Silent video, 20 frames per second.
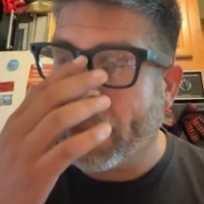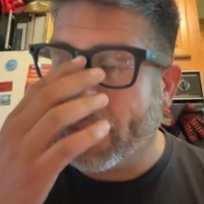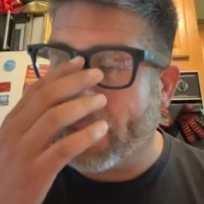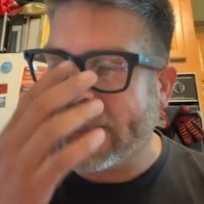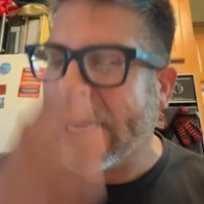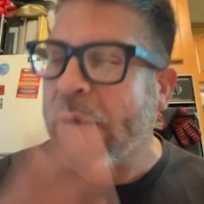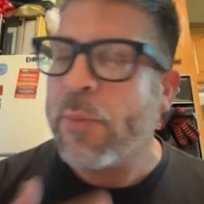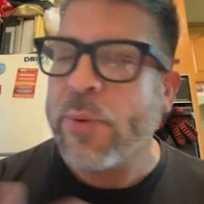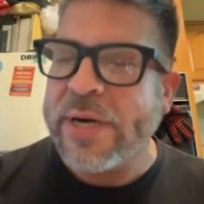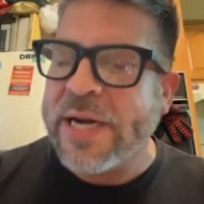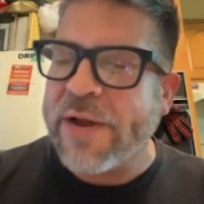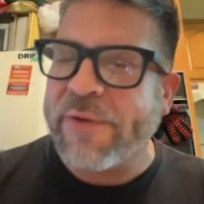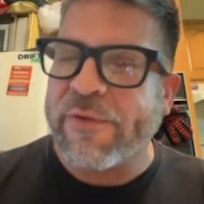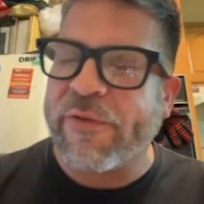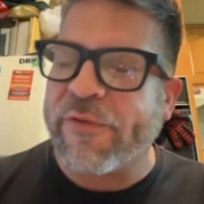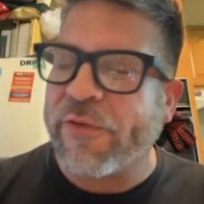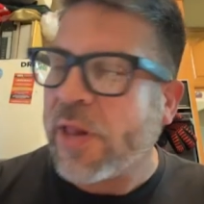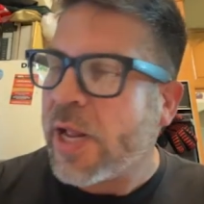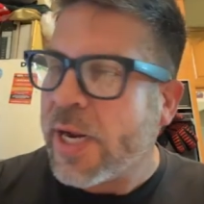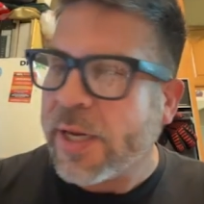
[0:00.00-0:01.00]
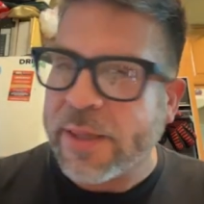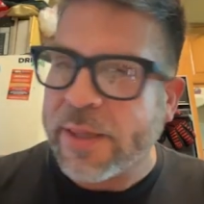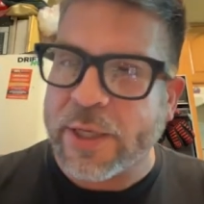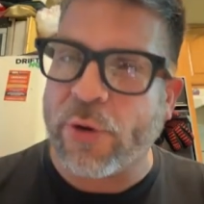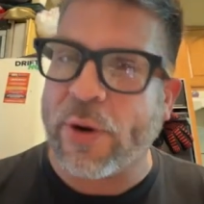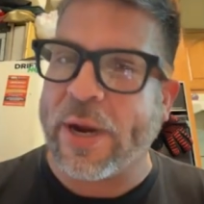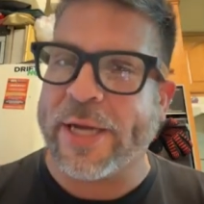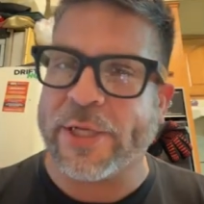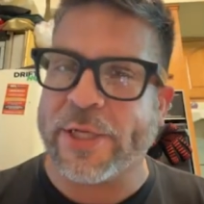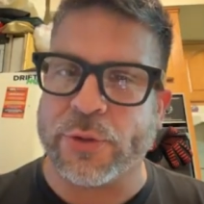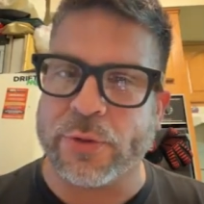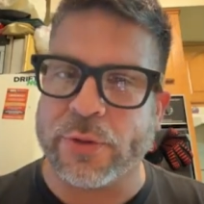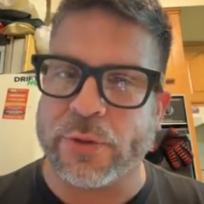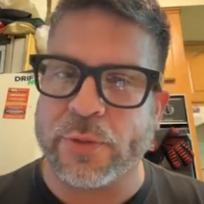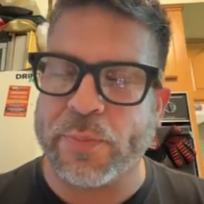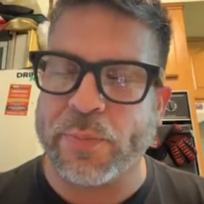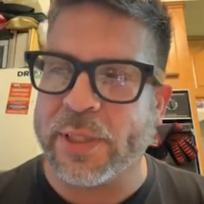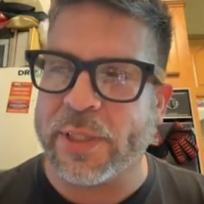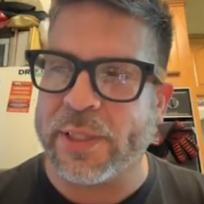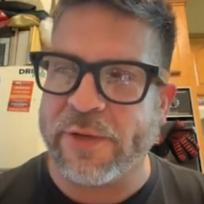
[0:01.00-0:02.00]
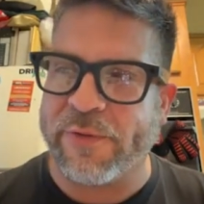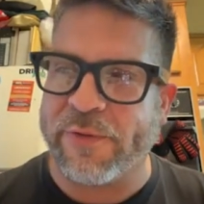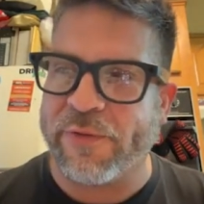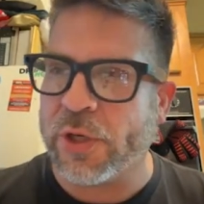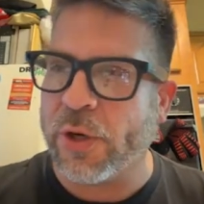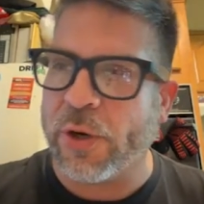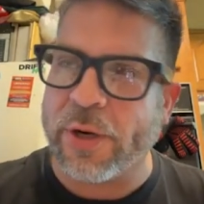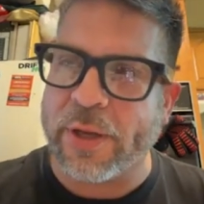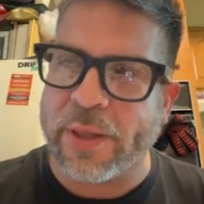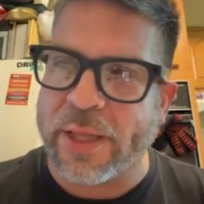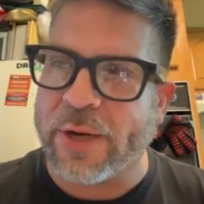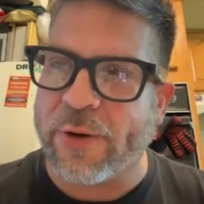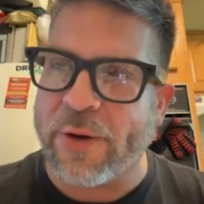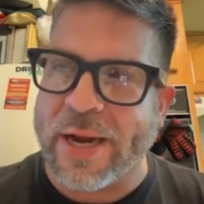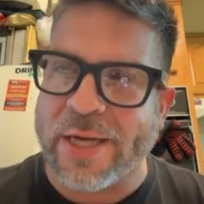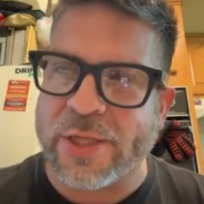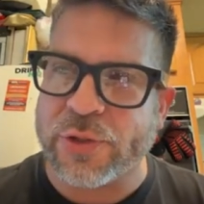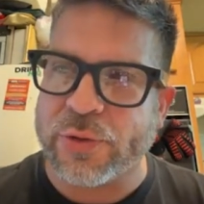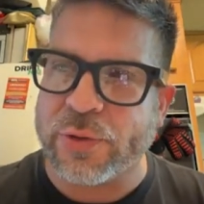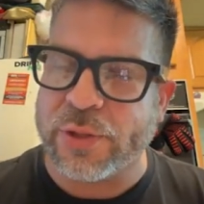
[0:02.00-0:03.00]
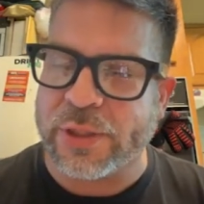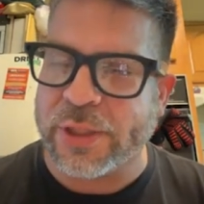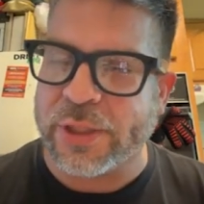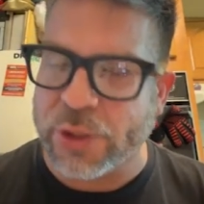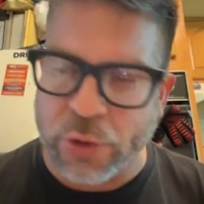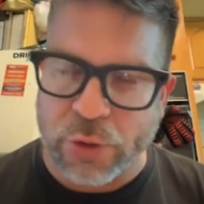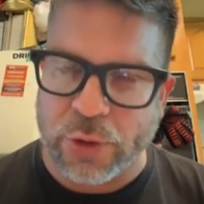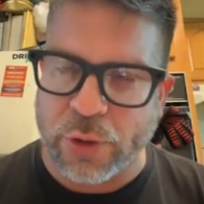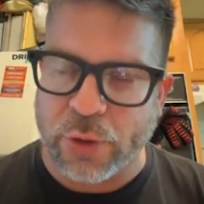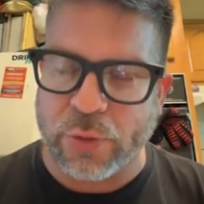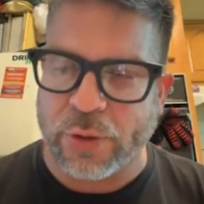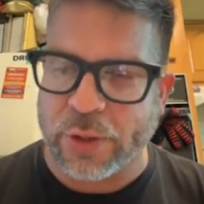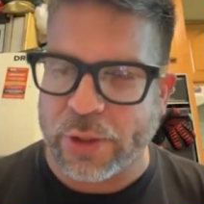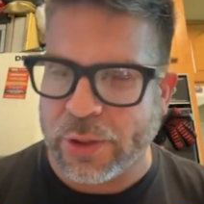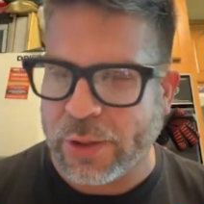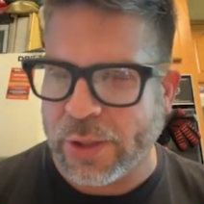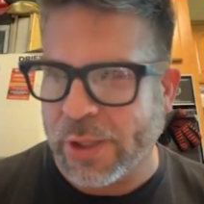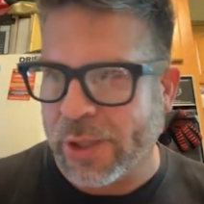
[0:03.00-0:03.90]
But that would never fly in the grassroots, because if you go to the grassroots and you do,